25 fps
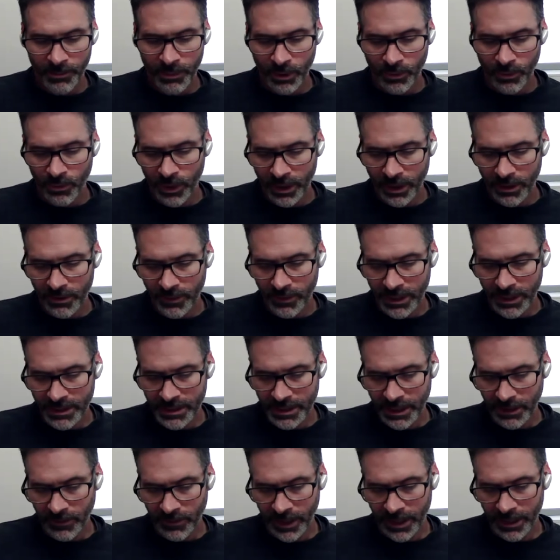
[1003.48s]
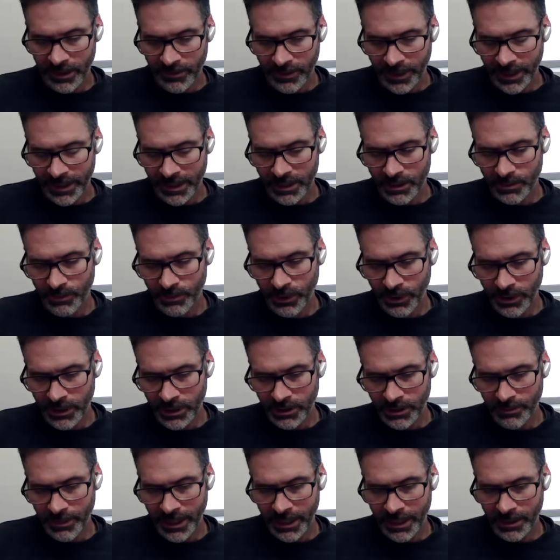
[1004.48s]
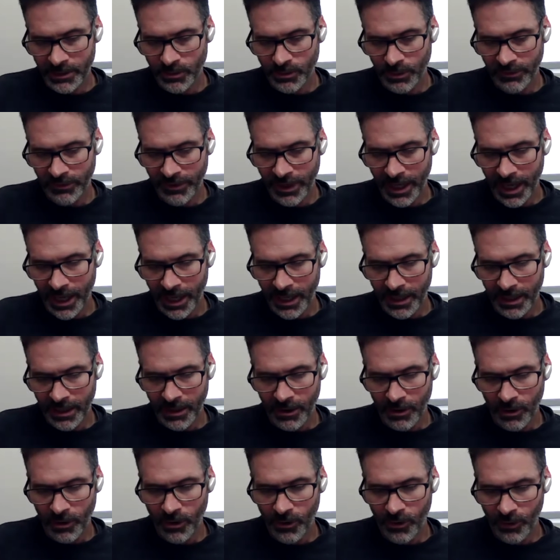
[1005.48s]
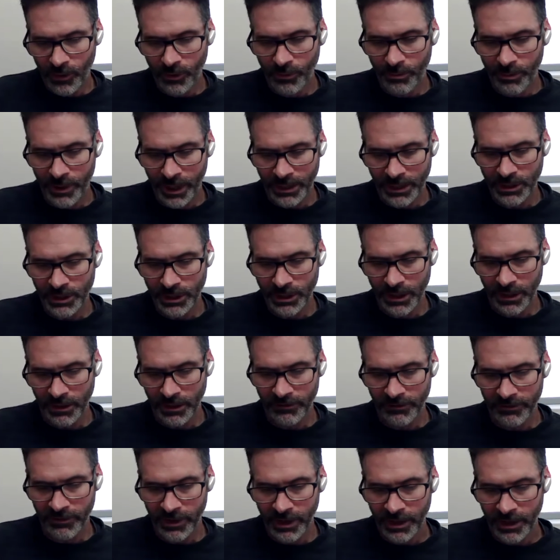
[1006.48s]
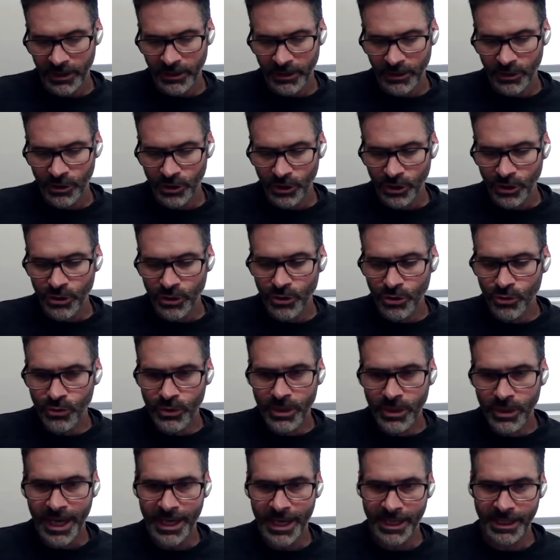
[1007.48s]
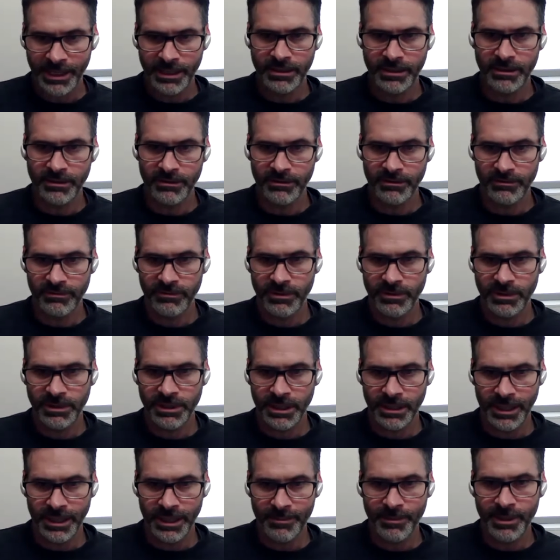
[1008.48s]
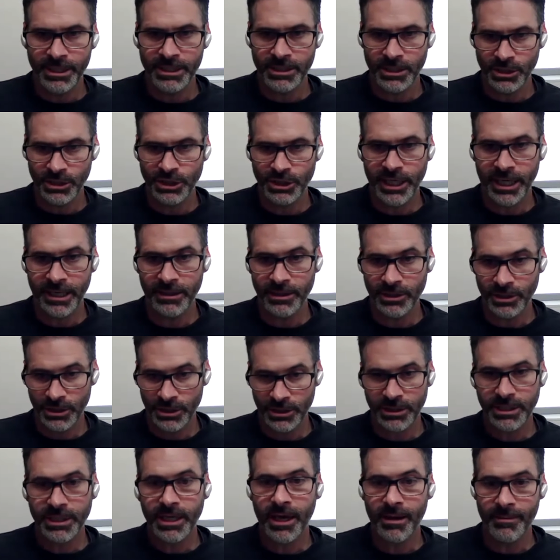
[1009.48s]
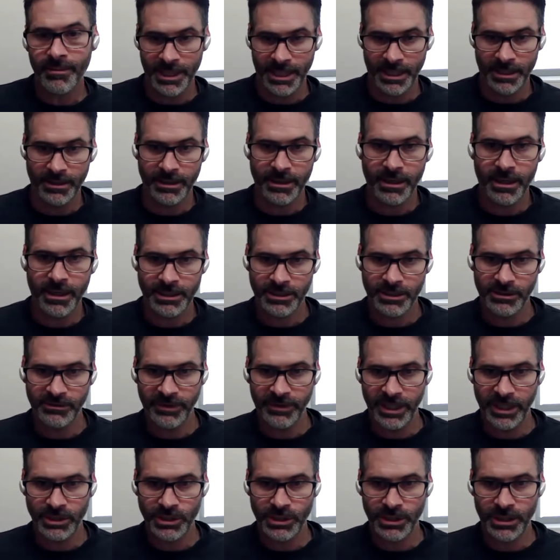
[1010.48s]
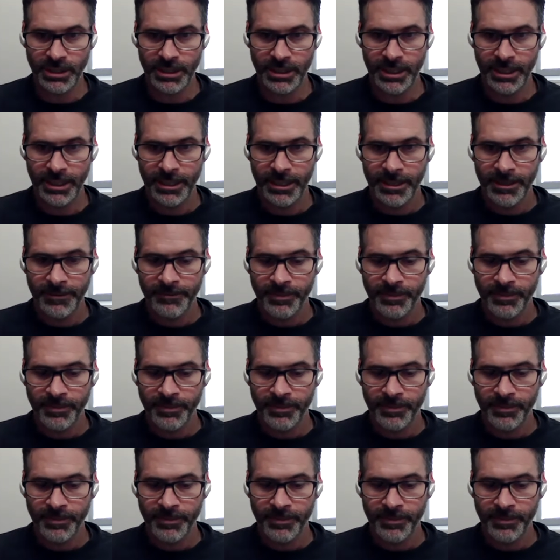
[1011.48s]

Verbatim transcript: But one of the reasons I wanted to write this book is because we've got a whole bunch of new kind of dilemmas and challenges coming in conservation.